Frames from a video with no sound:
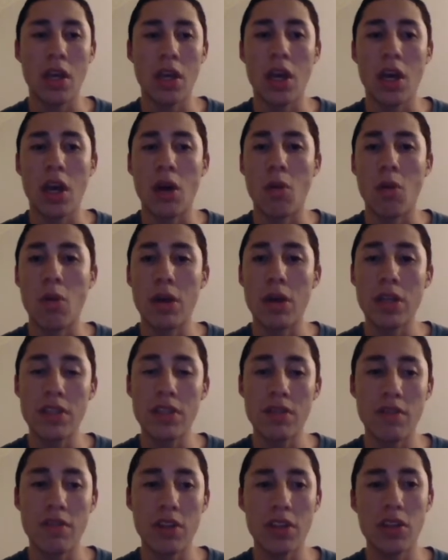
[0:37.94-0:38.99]
When a
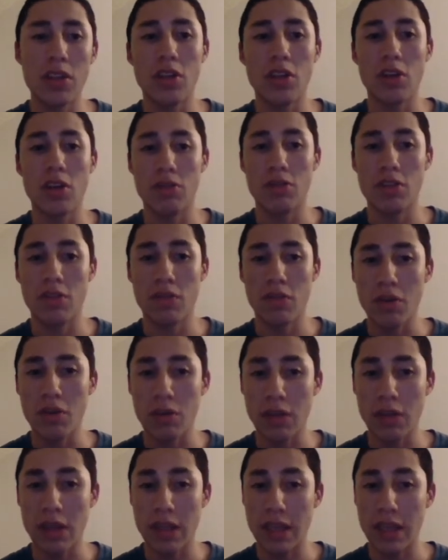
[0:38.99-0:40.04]
civilian goes to vote,
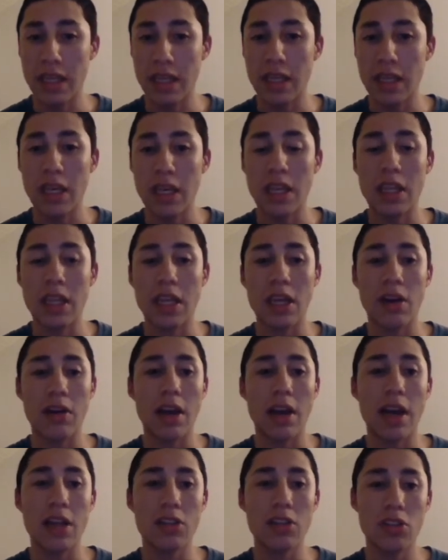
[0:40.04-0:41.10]
they are
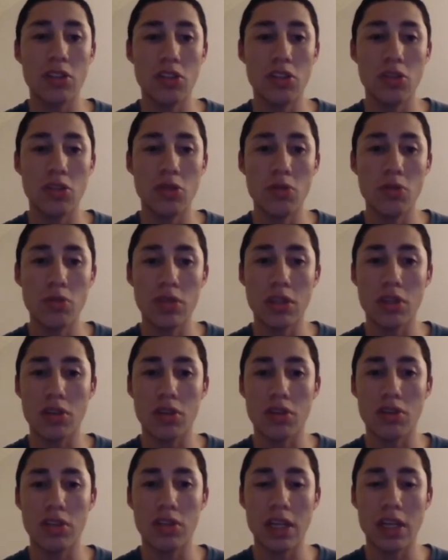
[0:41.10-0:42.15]
actually choosing their
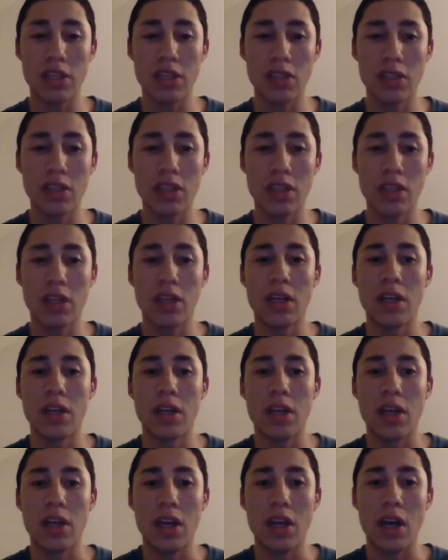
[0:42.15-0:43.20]
state's
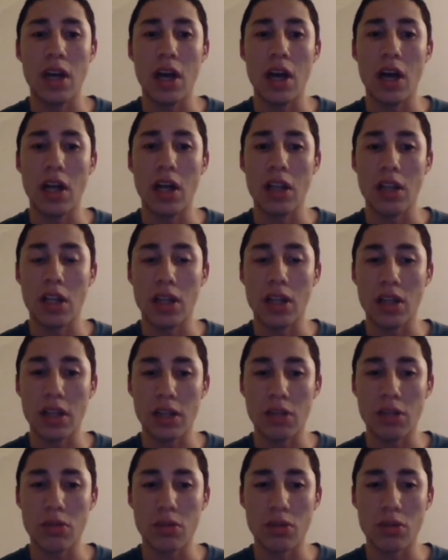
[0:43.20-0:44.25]

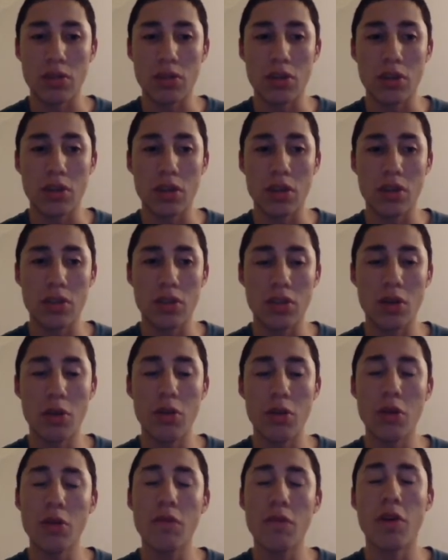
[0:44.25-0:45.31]
electors, so
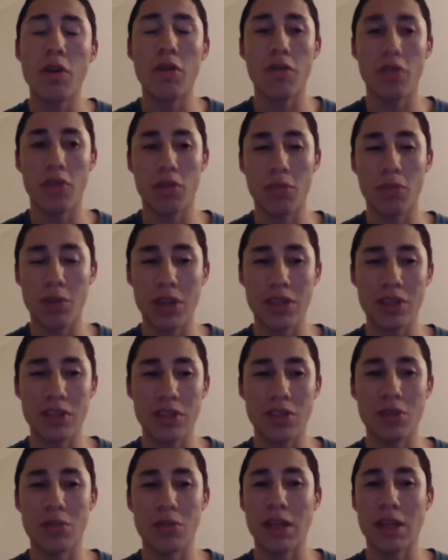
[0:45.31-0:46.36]
you don't vote for the president
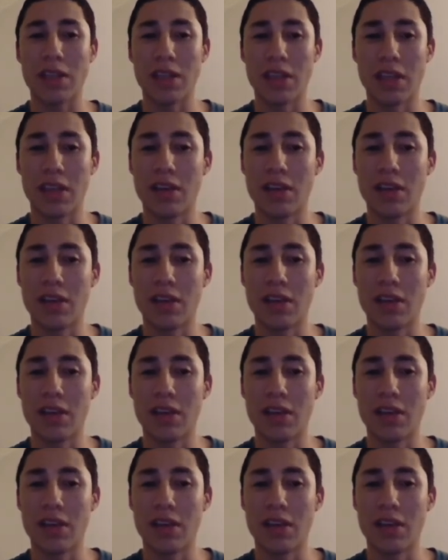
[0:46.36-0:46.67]
directly.